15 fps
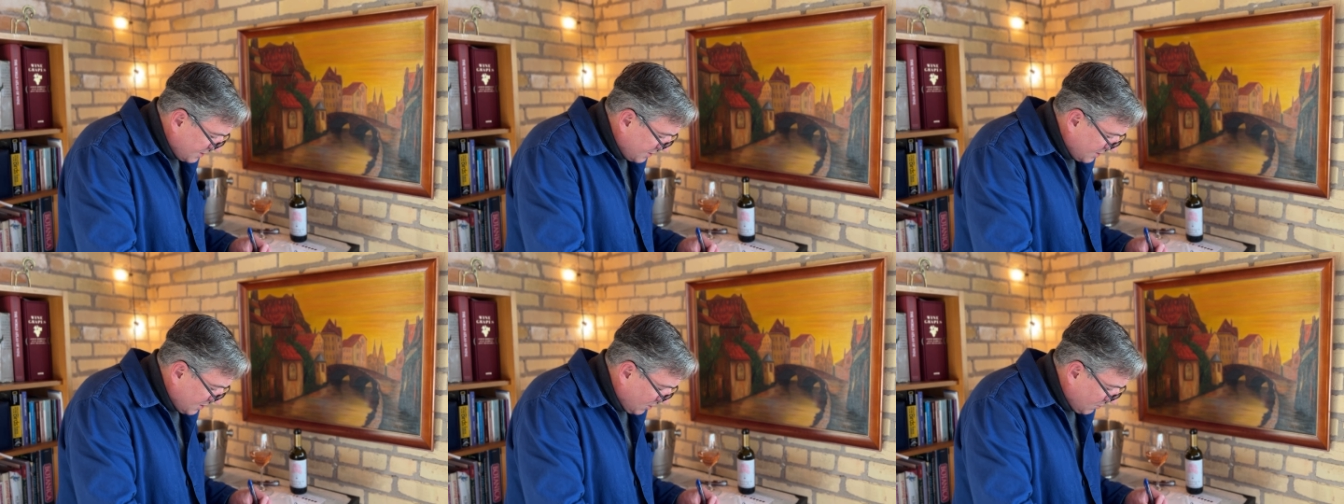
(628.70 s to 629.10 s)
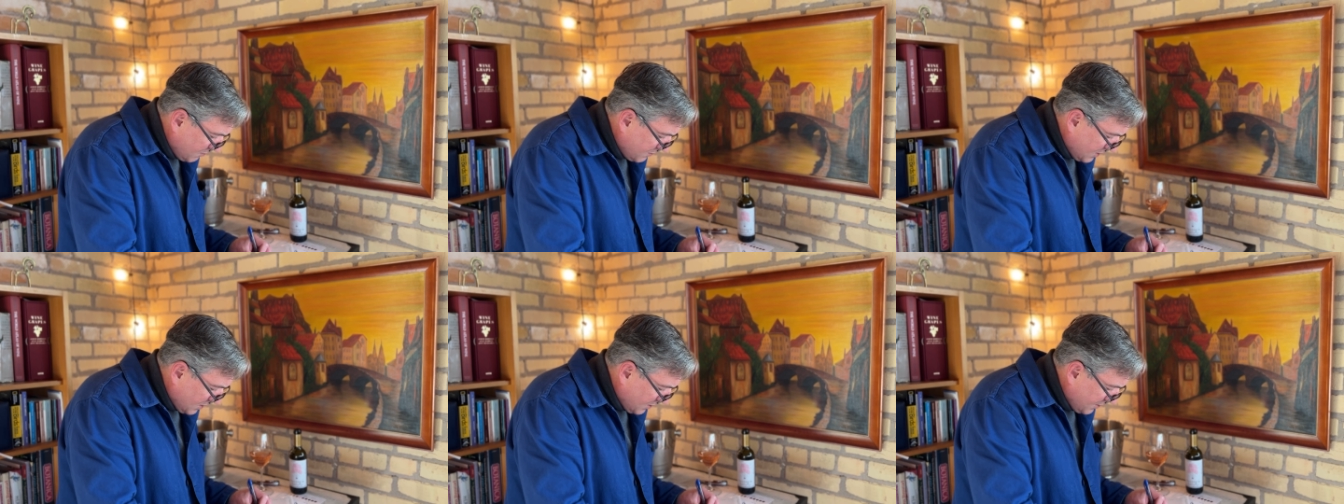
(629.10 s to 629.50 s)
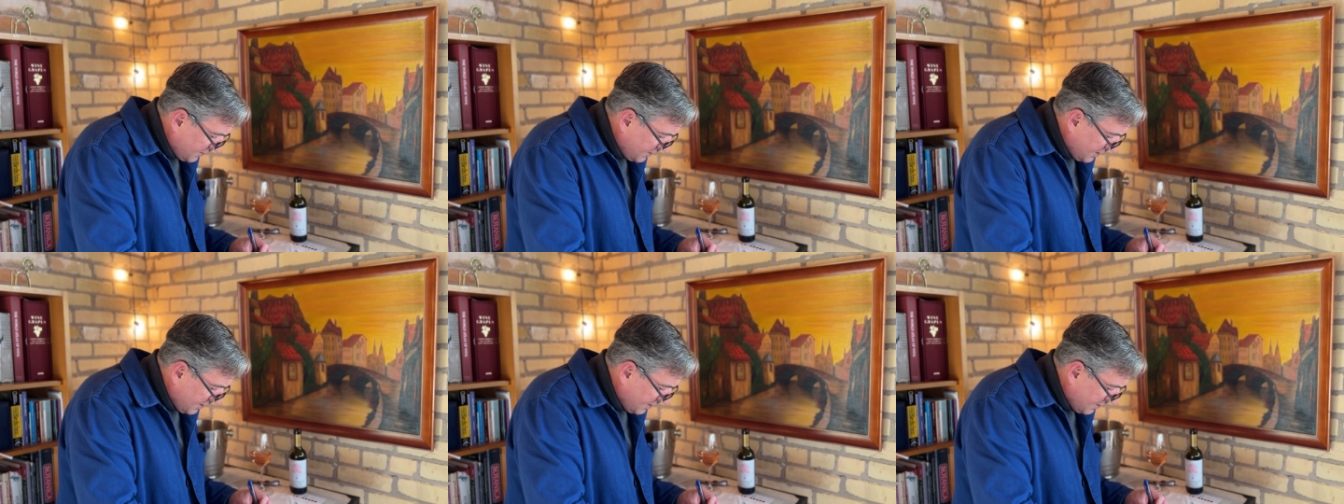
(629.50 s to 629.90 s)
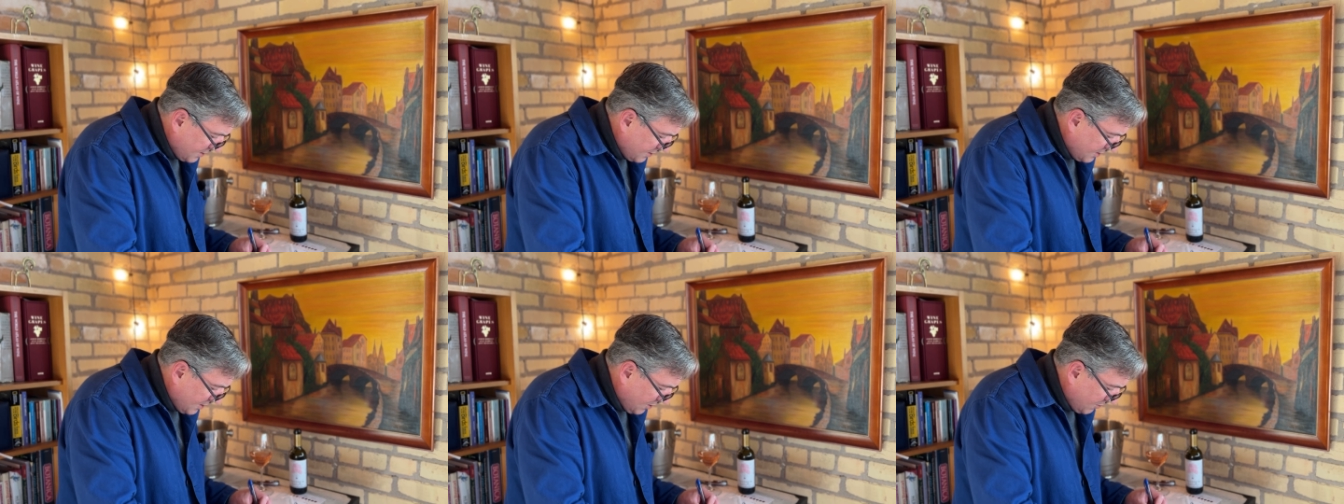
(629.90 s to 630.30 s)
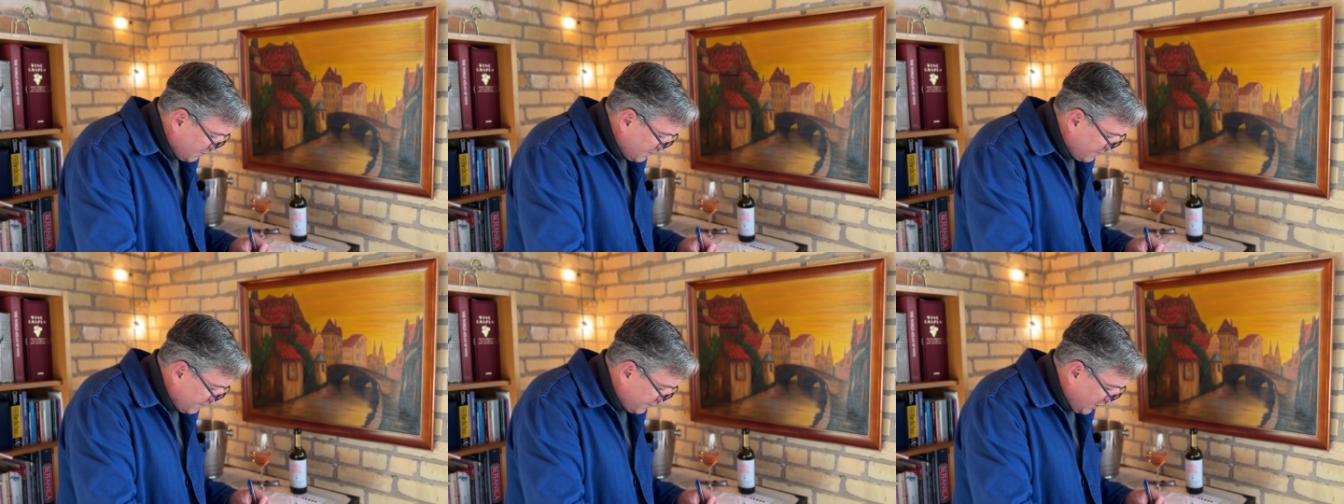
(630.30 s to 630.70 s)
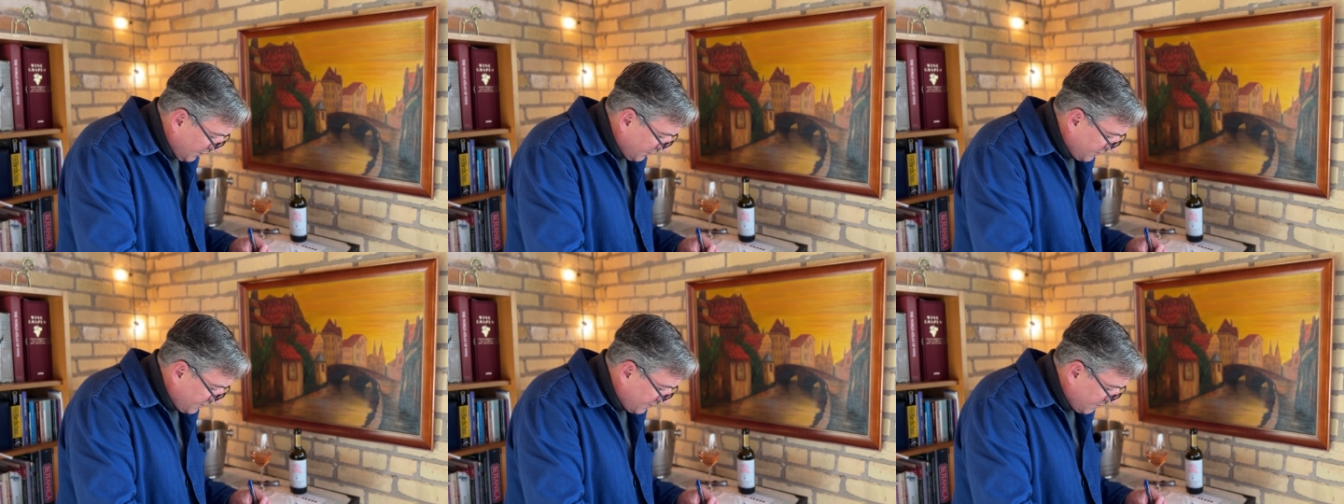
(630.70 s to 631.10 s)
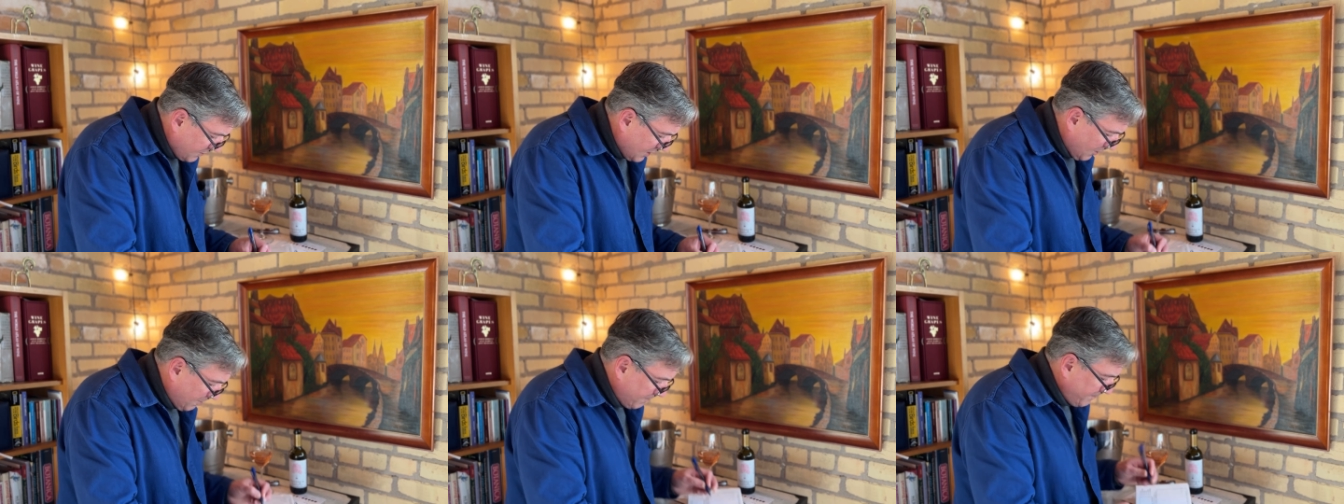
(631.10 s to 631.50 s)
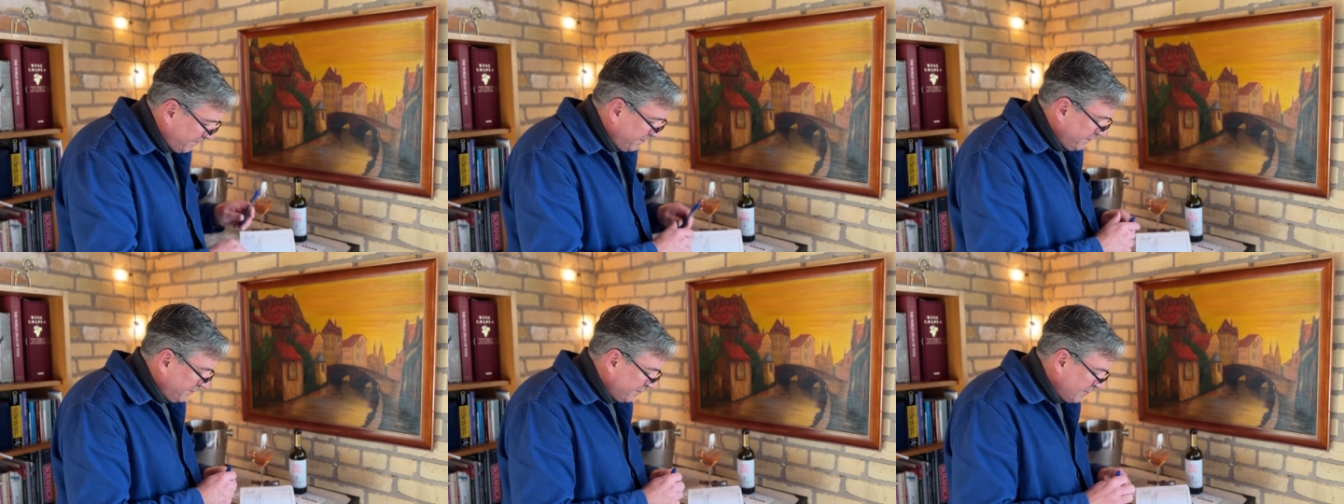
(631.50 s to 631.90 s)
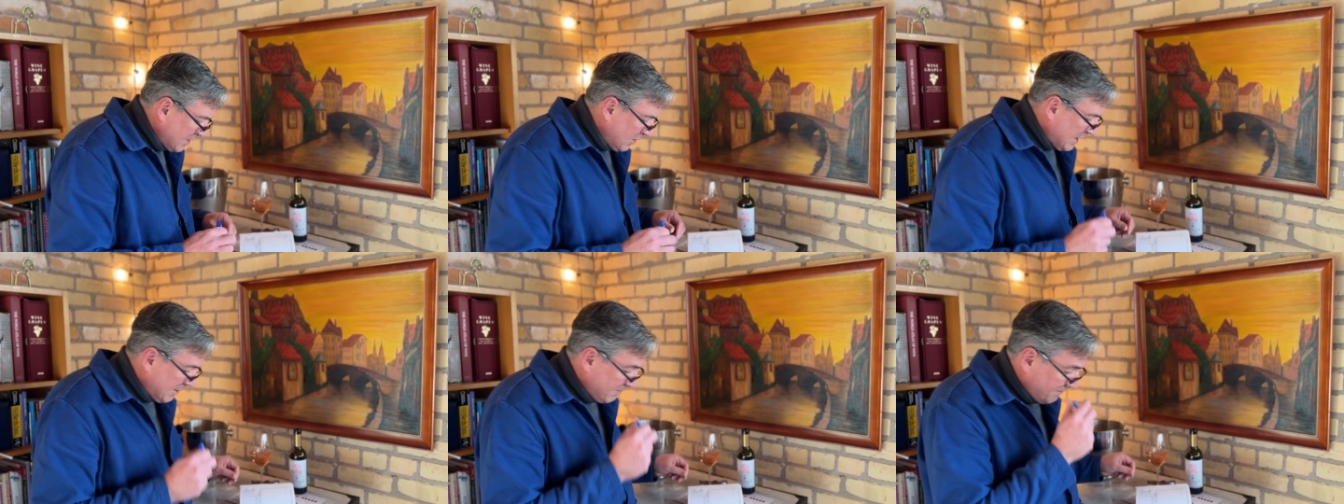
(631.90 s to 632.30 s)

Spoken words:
nope. Earthy, nope. False, nope. Okay,